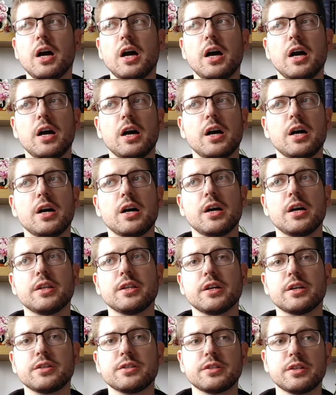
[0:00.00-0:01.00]

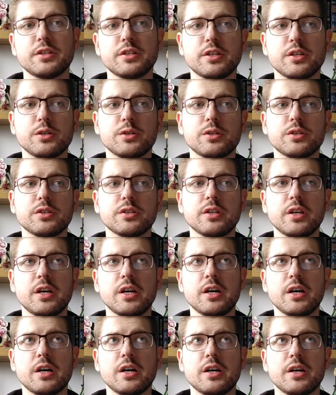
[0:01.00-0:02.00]
and I study a lot,
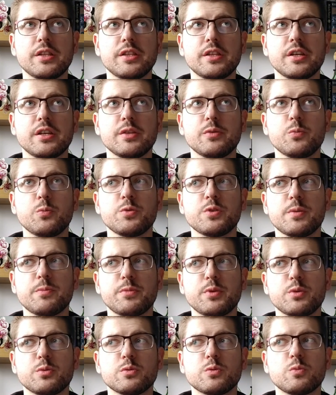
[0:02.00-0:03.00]
and
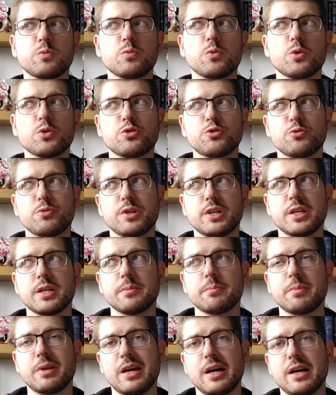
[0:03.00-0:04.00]
sometimes
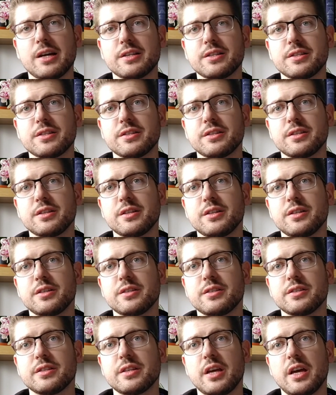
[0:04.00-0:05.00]
watering plants
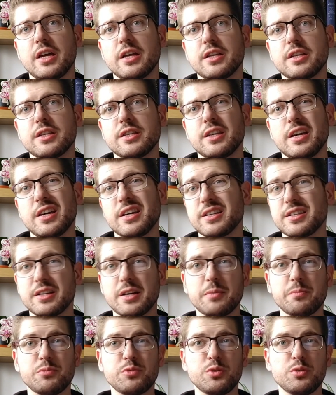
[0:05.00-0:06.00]
is takes
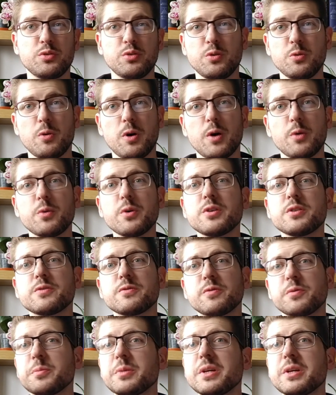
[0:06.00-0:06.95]
up to two hours for